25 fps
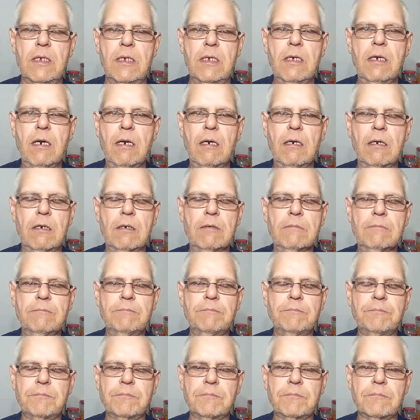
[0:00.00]

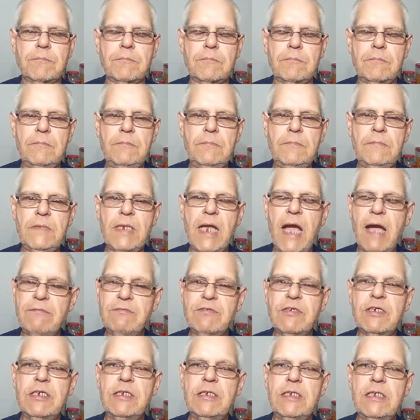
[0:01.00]
I've
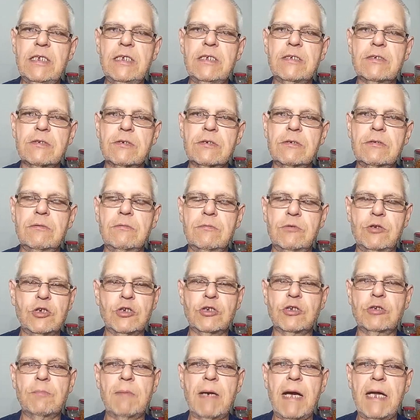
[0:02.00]
seen these, just
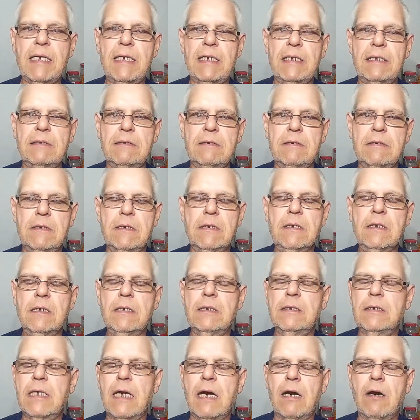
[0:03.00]
the body.
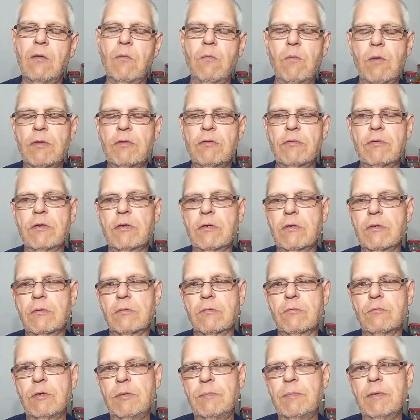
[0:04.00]
Now, whether they're
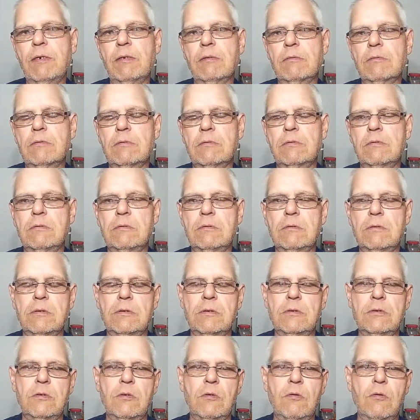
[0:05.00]
rebuilt
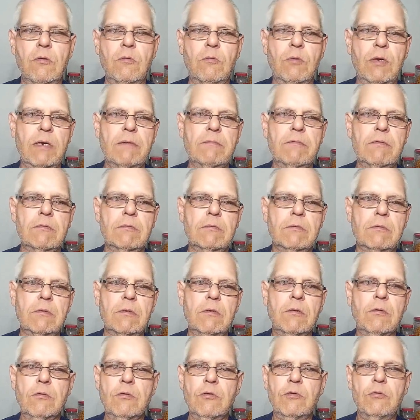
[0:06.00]
or whatever,
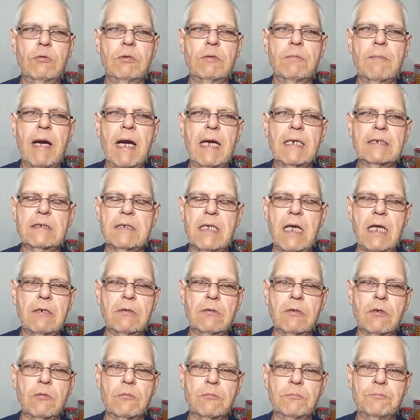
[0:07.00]
or new in the box, I don't
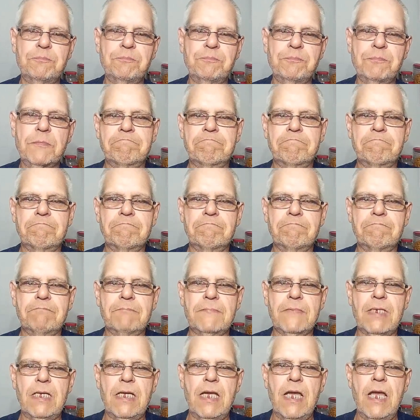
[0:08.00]
know.
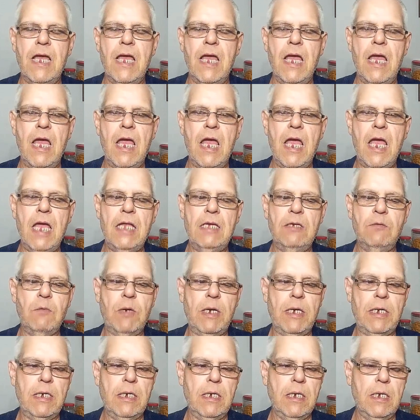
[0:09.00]

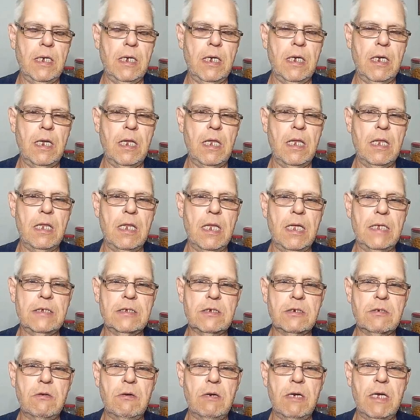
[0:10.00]
Anyway, let's
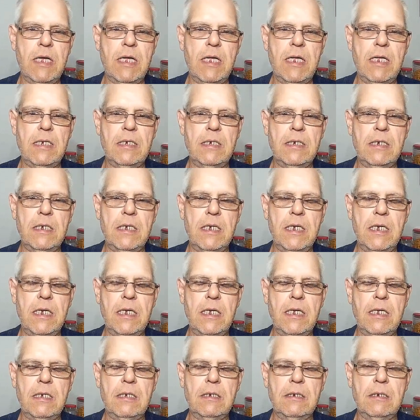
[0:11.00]
go ahead
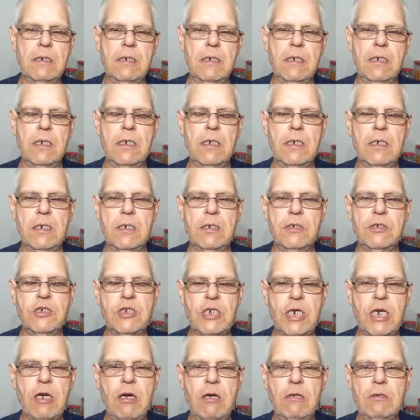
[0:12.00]
and
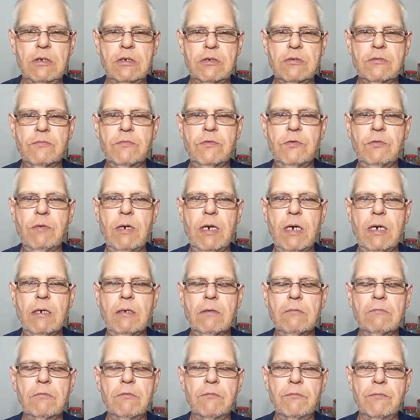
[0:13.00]
check all this review
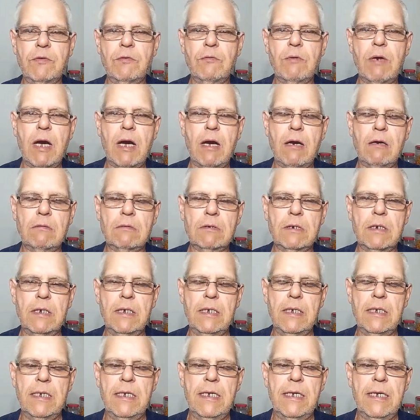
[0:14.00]
out,
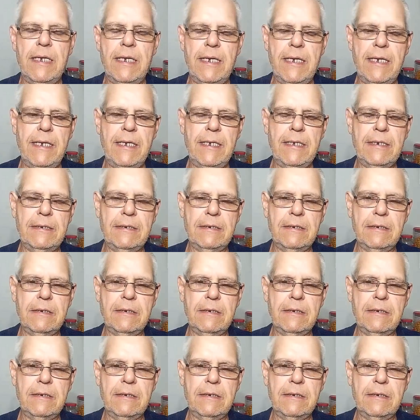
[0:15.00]
and